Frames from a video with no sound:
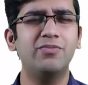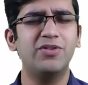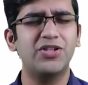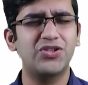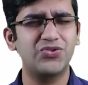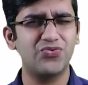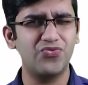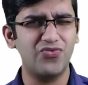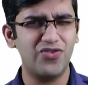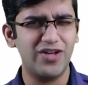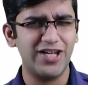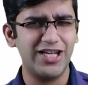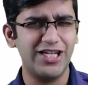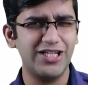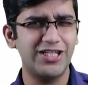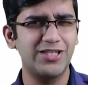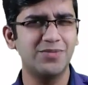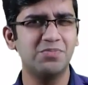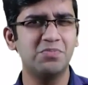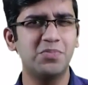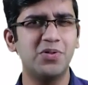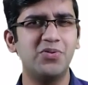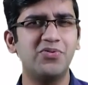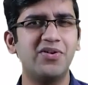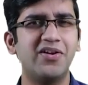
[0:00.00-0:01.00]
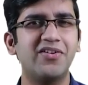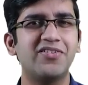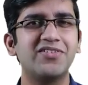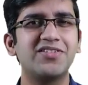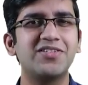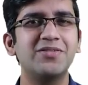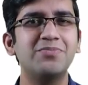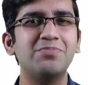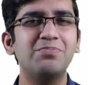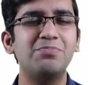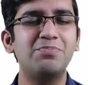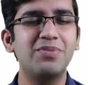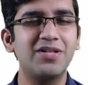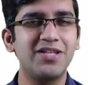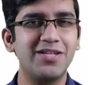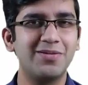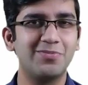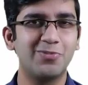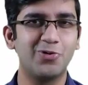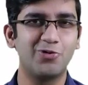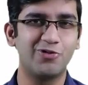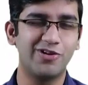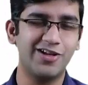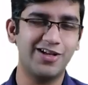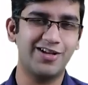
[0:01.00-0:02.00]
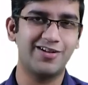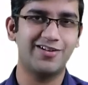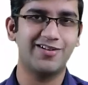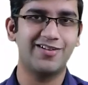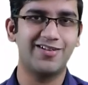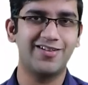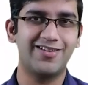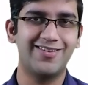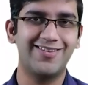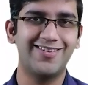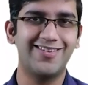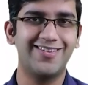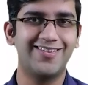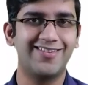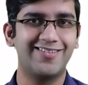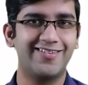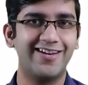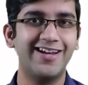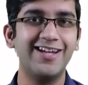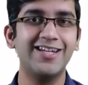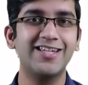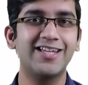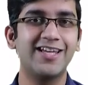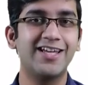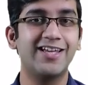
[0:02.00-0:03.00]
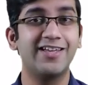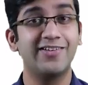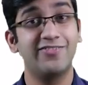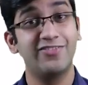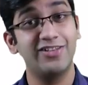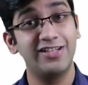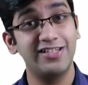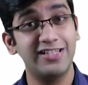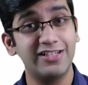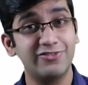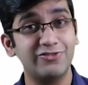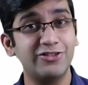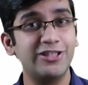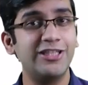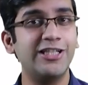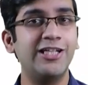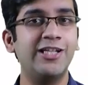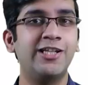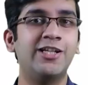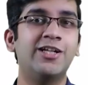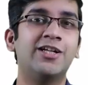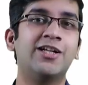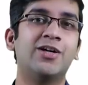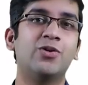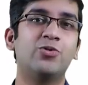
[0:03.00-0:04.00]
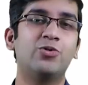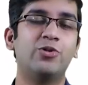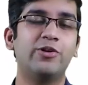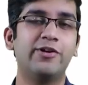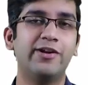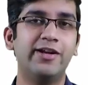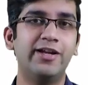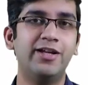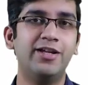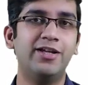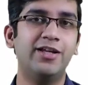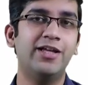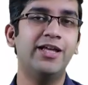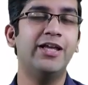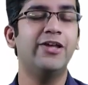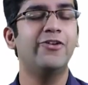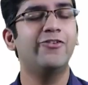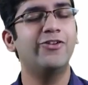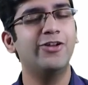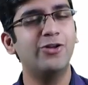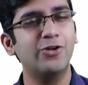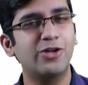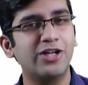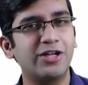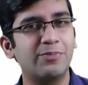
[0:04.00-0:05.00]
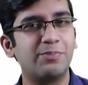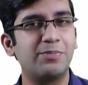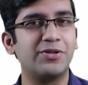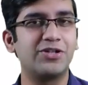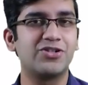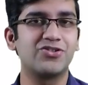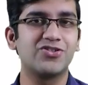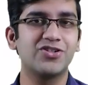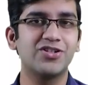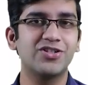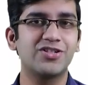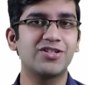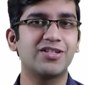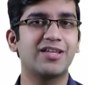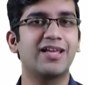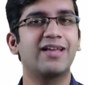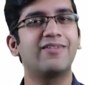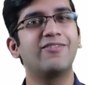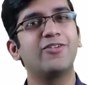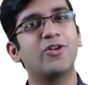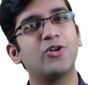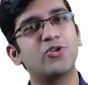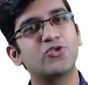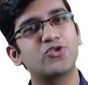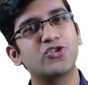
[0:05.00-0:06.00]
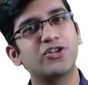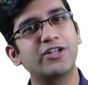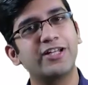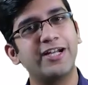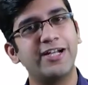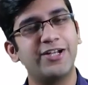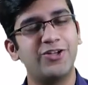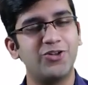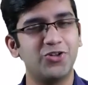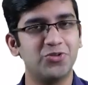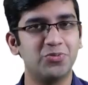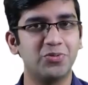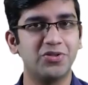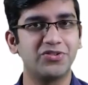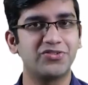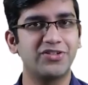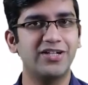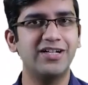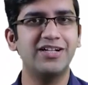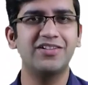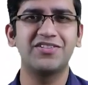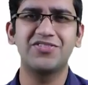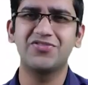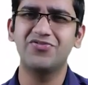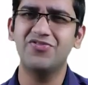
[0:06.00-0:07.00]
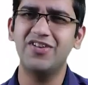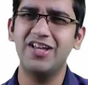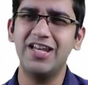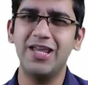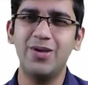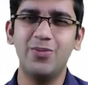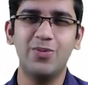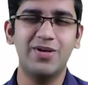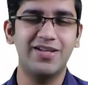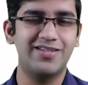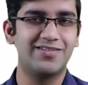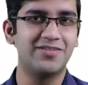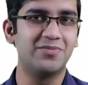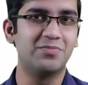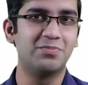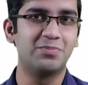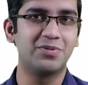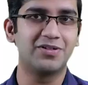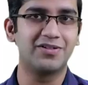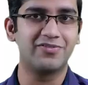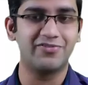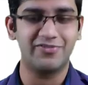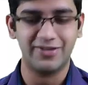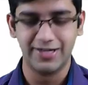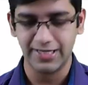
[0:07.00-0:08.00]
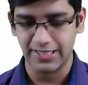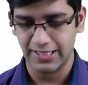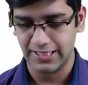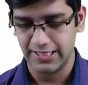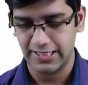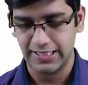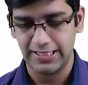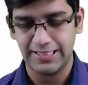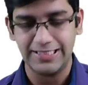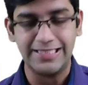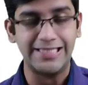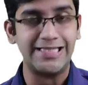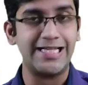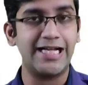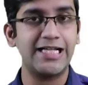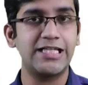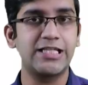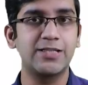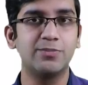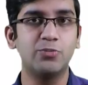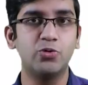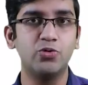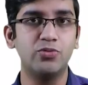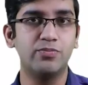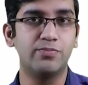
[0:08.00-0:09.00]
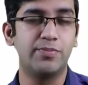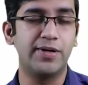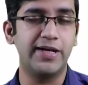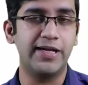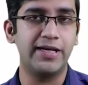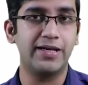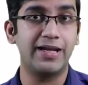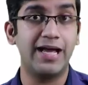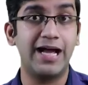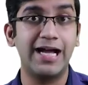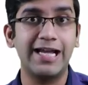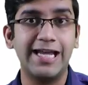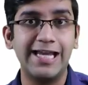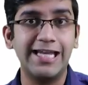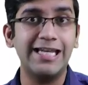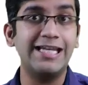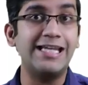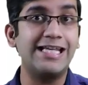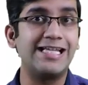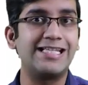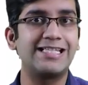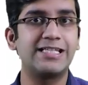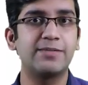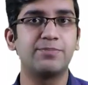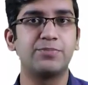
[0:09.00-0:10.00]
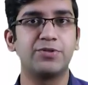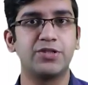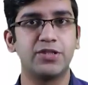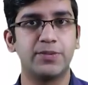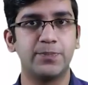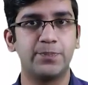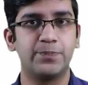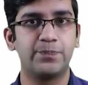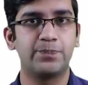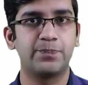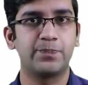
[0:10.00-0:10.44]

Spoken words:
It's very simple. We are a simple mnemonic, right? We'll definitely learn how to grade. We'll look at pictures and we'll also grade tumors, right? It's very, very simple, fine? That's about brain. Again, an exception.